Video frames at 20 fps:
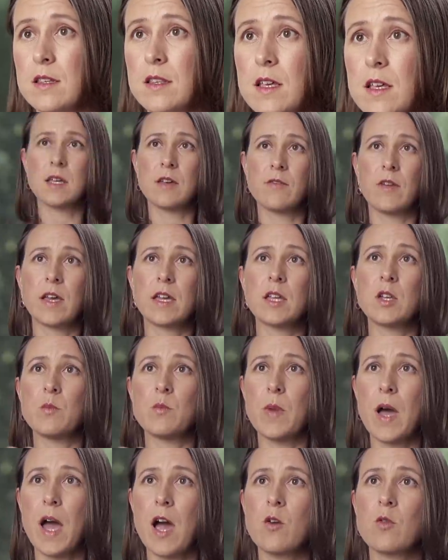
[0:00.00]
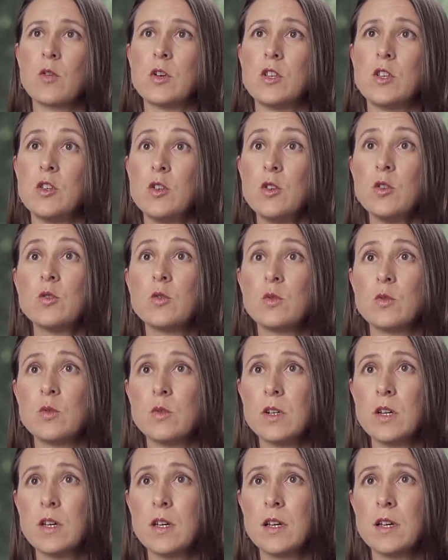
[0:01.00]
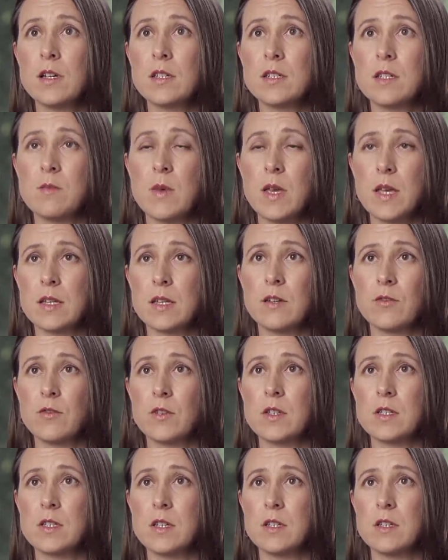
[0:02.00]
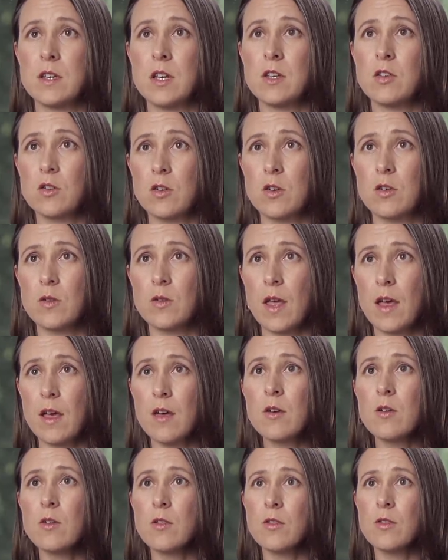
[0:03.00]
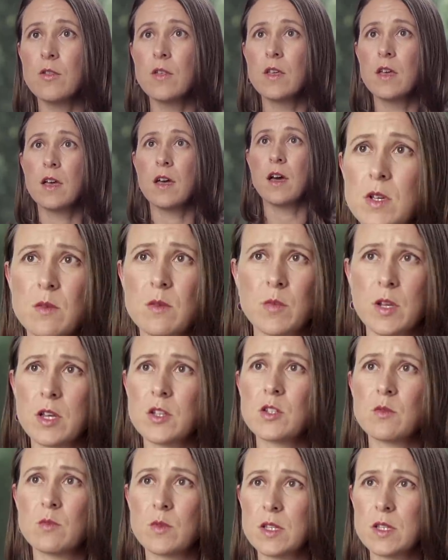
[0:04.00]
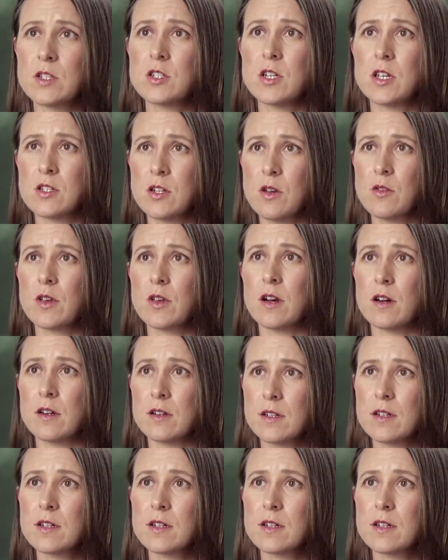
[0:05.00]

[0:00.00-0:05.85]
And if I can empower you to make a difference in, in your own health, we can potentially really change healthcare.